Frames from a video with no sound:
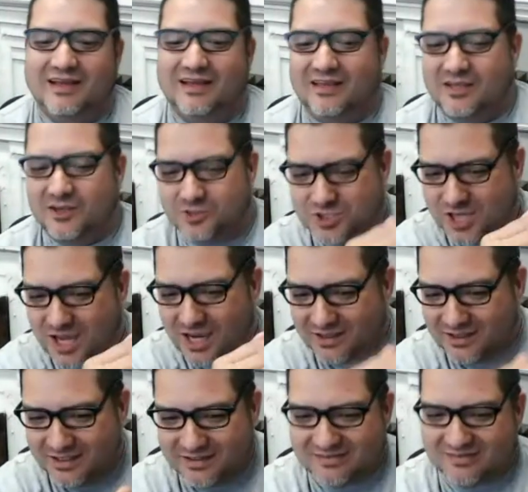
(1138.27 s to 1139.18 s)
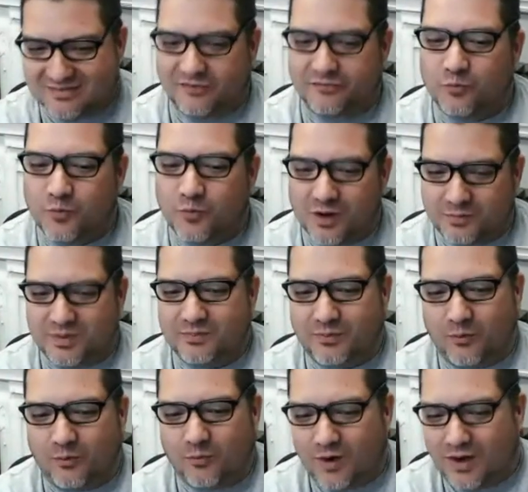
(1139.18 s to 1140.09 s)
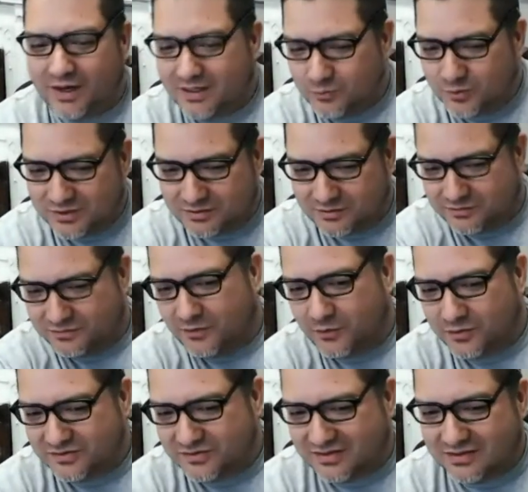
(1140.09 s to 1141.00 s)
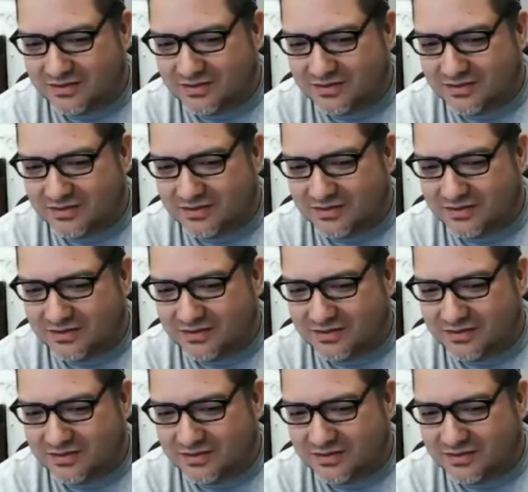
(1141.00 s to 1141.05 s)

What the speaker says: checklists of what people wanted with their phones and